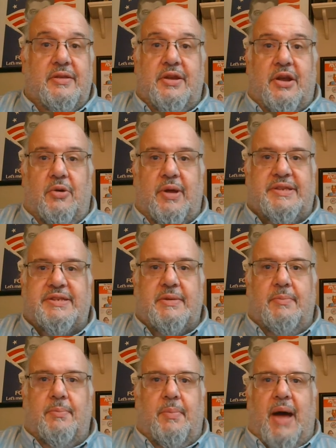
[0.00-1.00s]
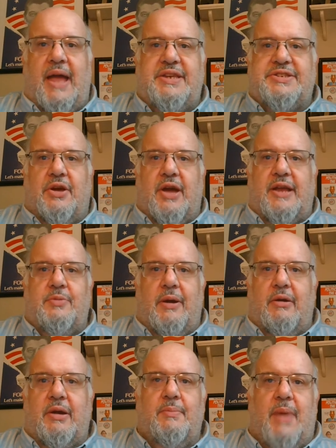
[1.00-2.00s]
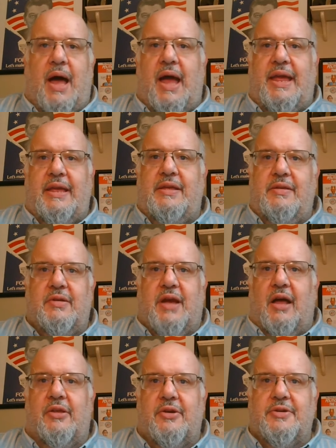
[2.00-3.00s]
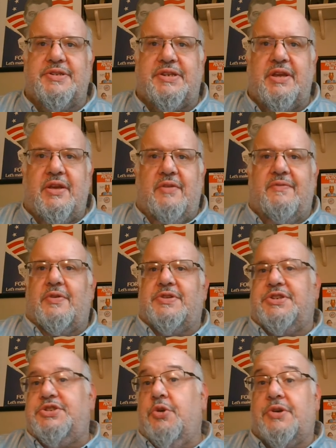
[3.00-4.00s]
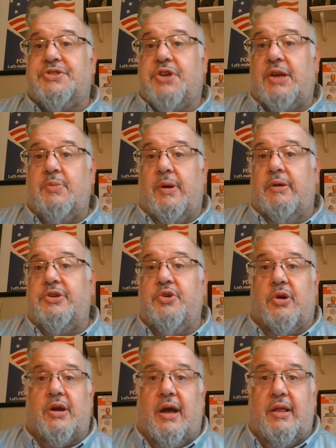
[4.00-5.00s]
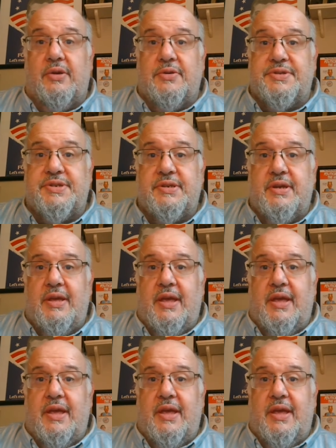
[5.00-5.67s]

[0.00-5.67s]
you know, it's my side wearing my colors versus your side wearing your colors.